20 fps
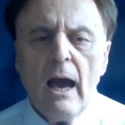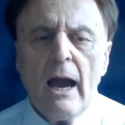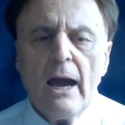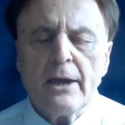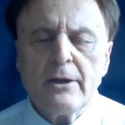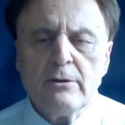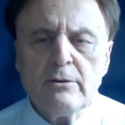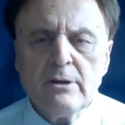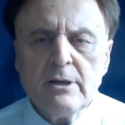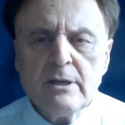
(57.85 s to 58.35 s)

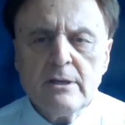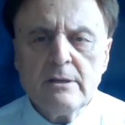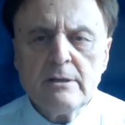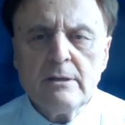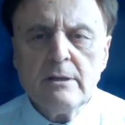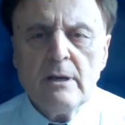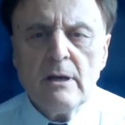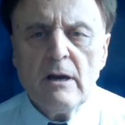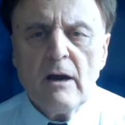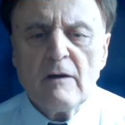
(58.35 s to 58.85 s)
A
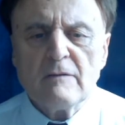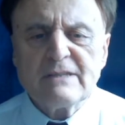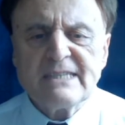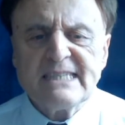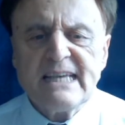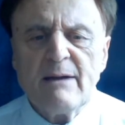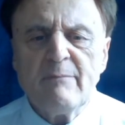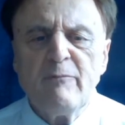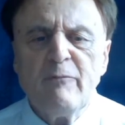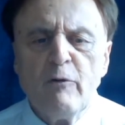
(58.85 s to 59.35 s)
union of
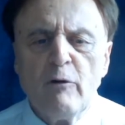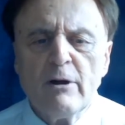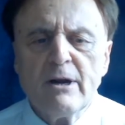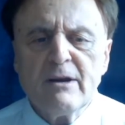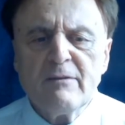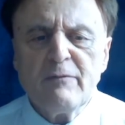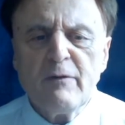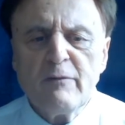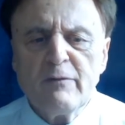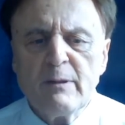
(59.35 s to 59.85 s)
some
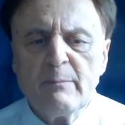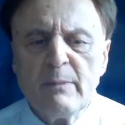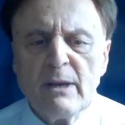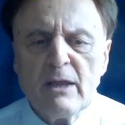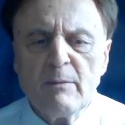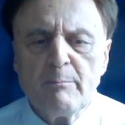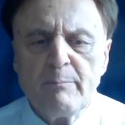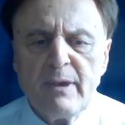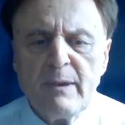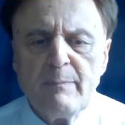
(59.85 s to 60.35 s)
450
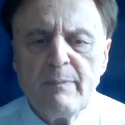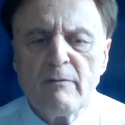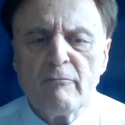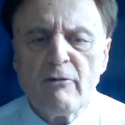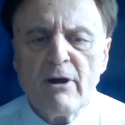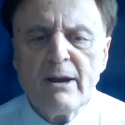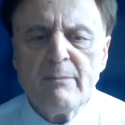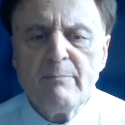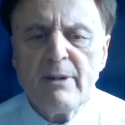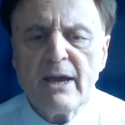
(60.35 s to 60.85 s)
million people
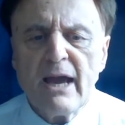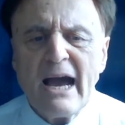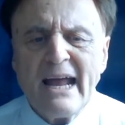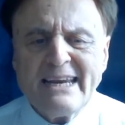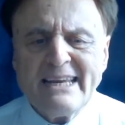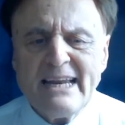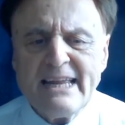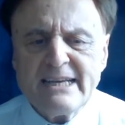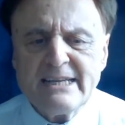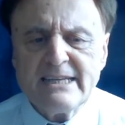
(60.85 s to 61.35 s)
run by
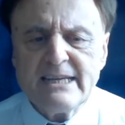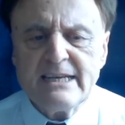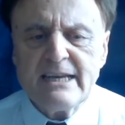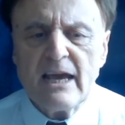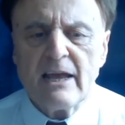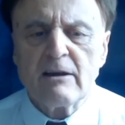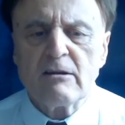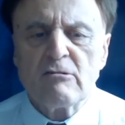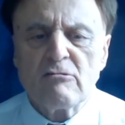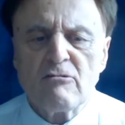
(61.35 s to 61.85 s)

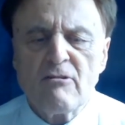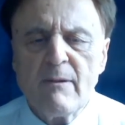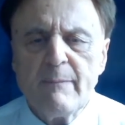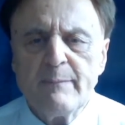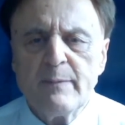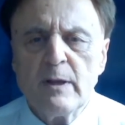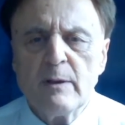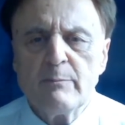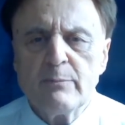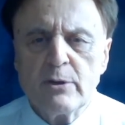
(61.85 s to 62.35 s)
unelected and
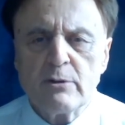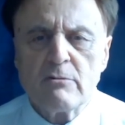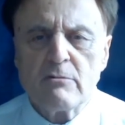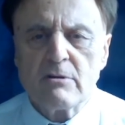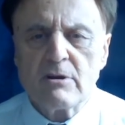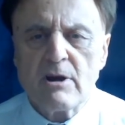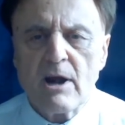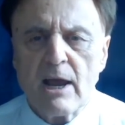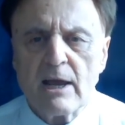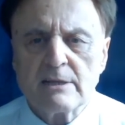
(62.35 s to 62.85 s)
corrupt
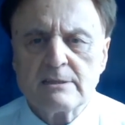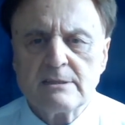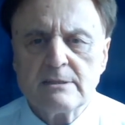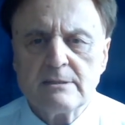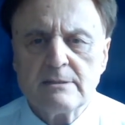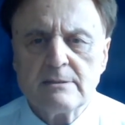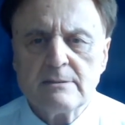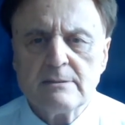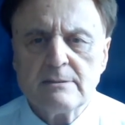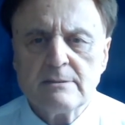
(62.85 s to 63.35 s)

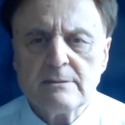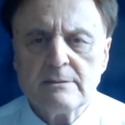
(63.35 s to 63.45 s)
bureaucrats.